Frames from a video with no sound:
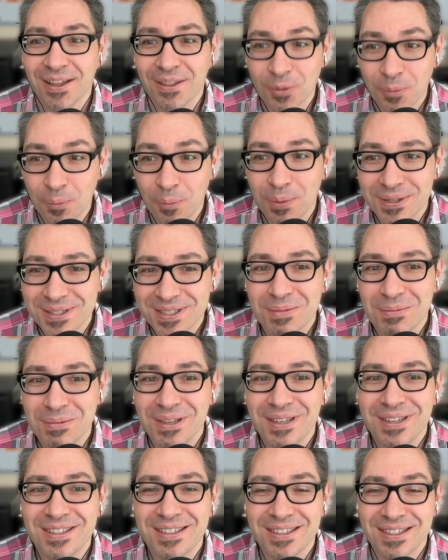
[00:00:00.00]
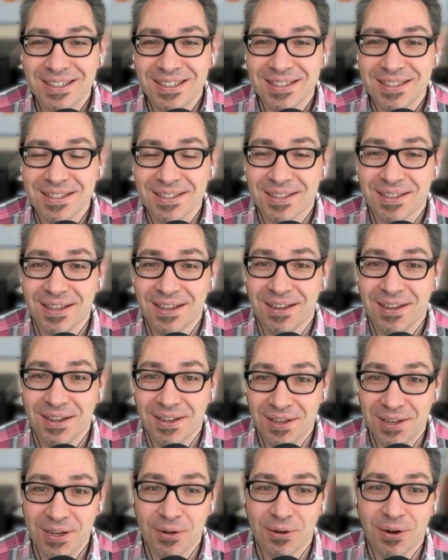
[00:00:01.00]
The possibilities
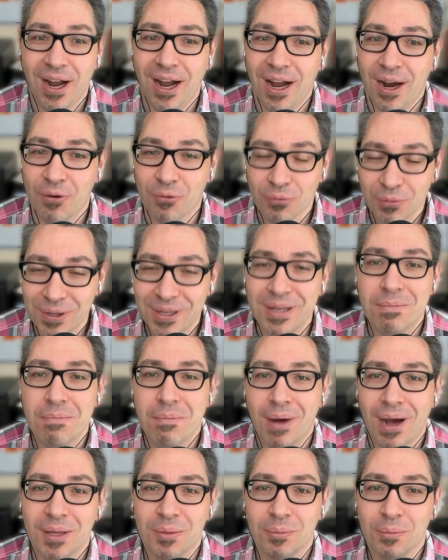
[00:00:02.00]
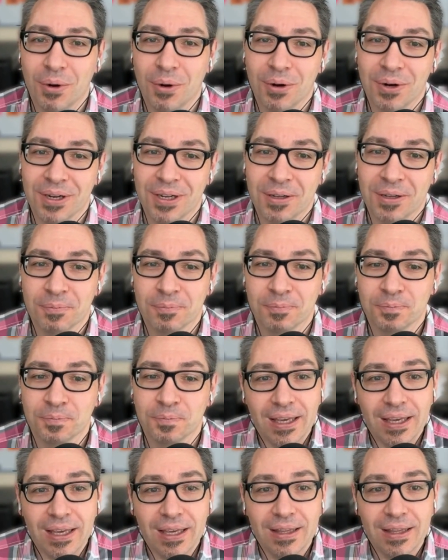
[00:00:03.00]
here are really mind-boggling.
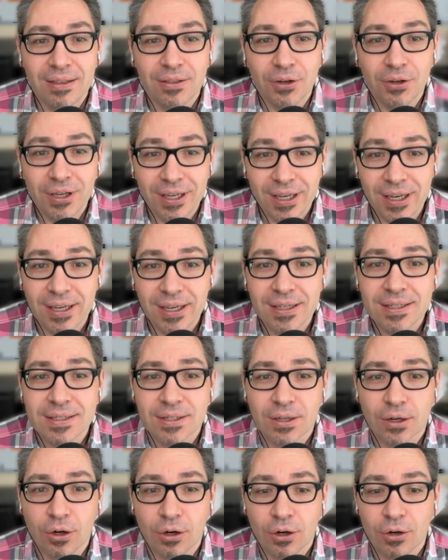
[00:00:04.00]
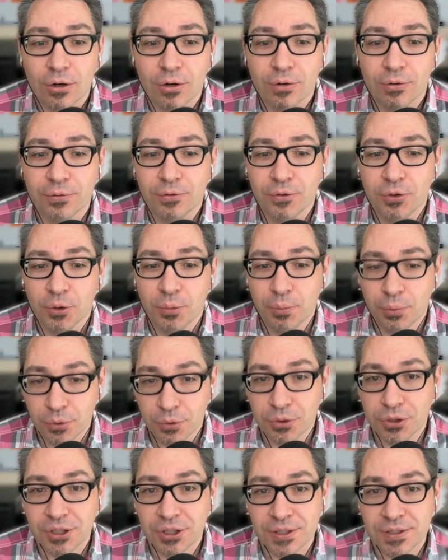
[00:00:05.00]
In the case of the
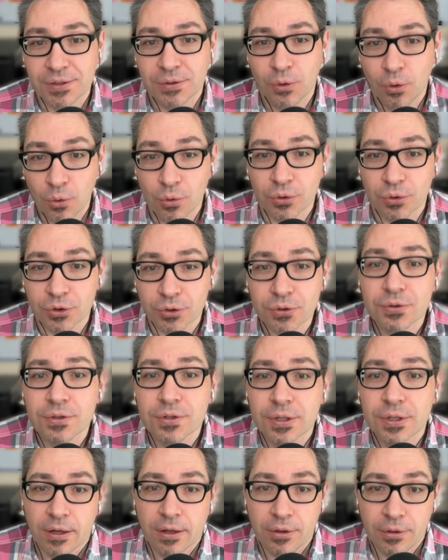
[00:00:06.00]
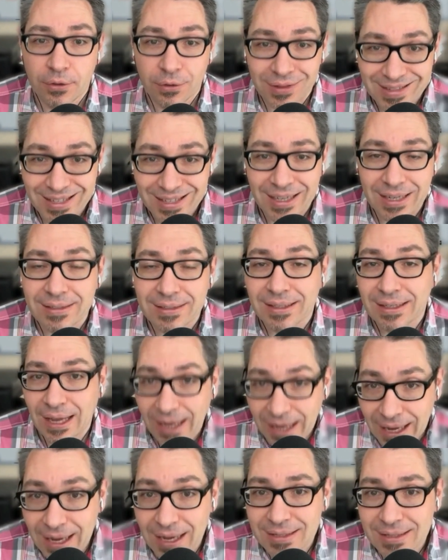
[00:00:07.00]
purchase orders, the date
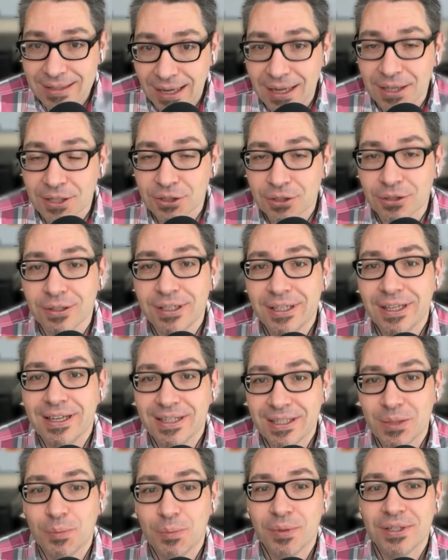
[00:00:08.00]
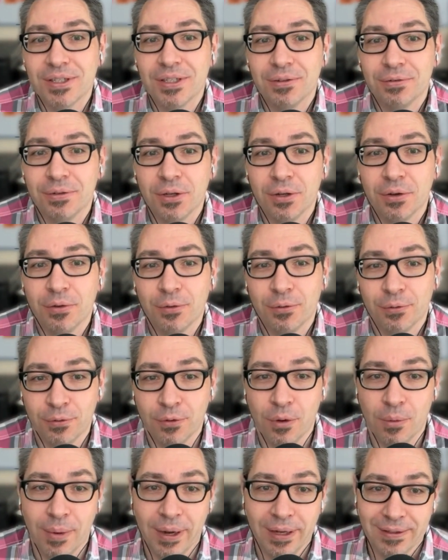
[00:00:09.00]
has actually a specific
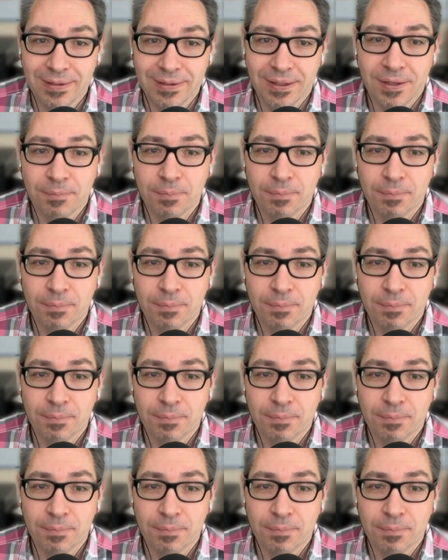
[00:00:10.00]
format.